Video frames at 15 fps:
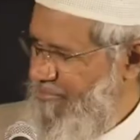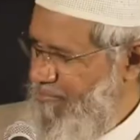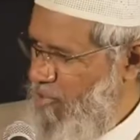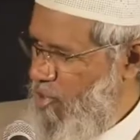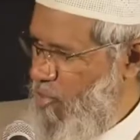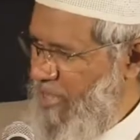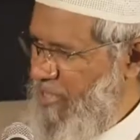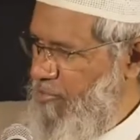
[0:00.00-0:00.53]

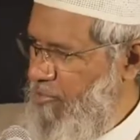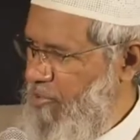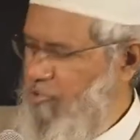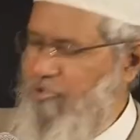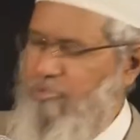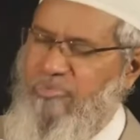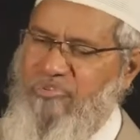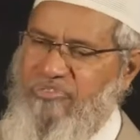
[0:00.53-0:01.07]
book one, book
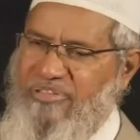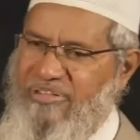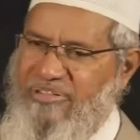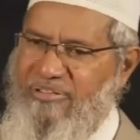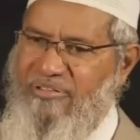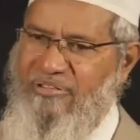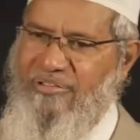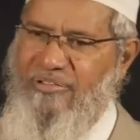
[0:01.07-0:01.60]
two, book three.
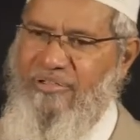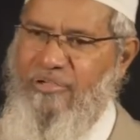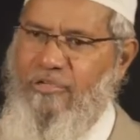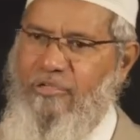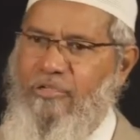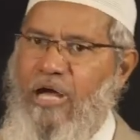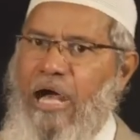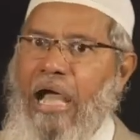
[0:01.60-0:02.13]

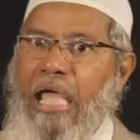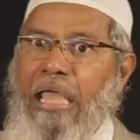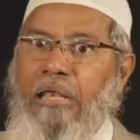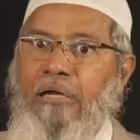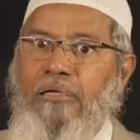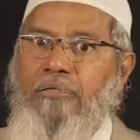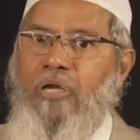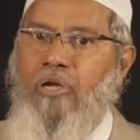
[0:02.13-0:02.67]
I
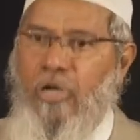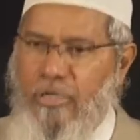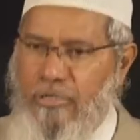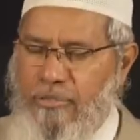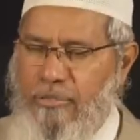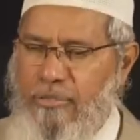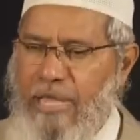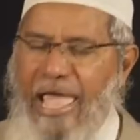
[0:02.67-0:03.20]
learned a
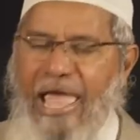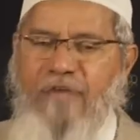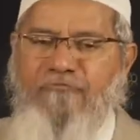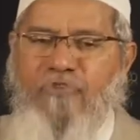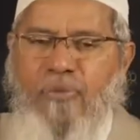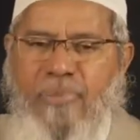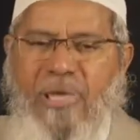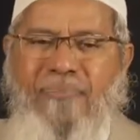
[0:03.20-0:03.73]
lot, and
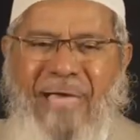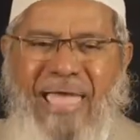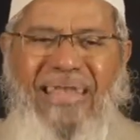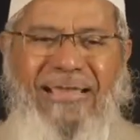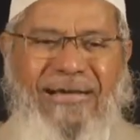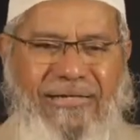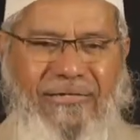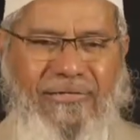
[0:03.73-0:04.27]
from him I
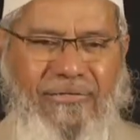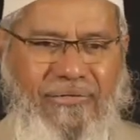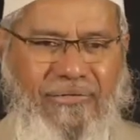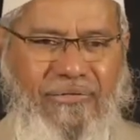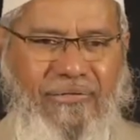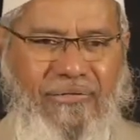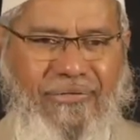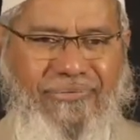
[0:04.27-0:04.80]
learned.
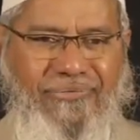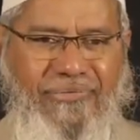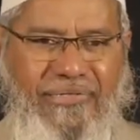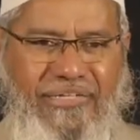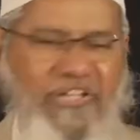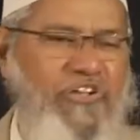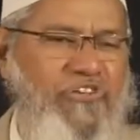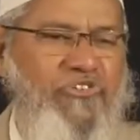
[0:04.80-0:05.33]

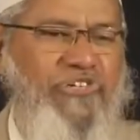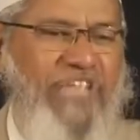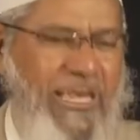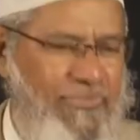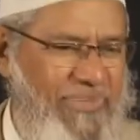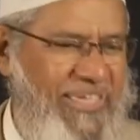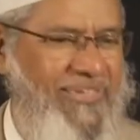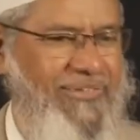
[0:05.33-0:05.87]
He used to tell
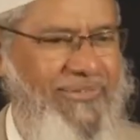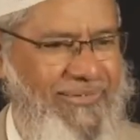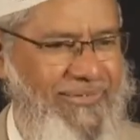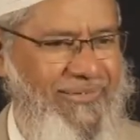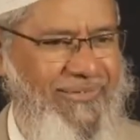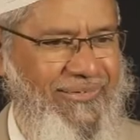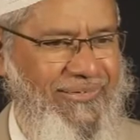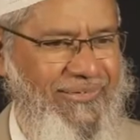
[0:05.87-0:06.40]
me
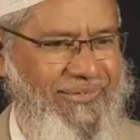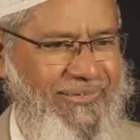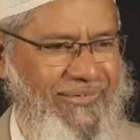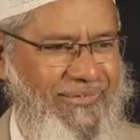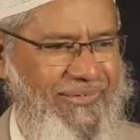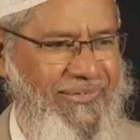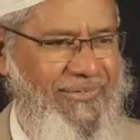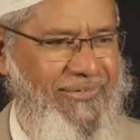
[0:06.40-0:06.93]

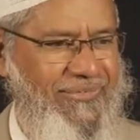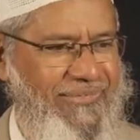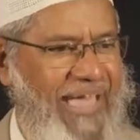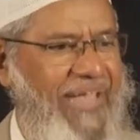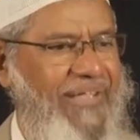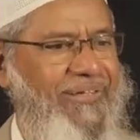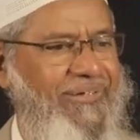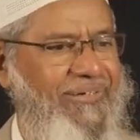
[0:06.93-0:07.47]

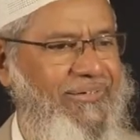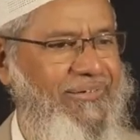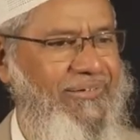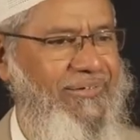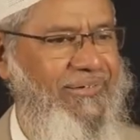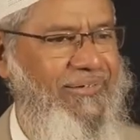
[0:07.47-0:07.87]
that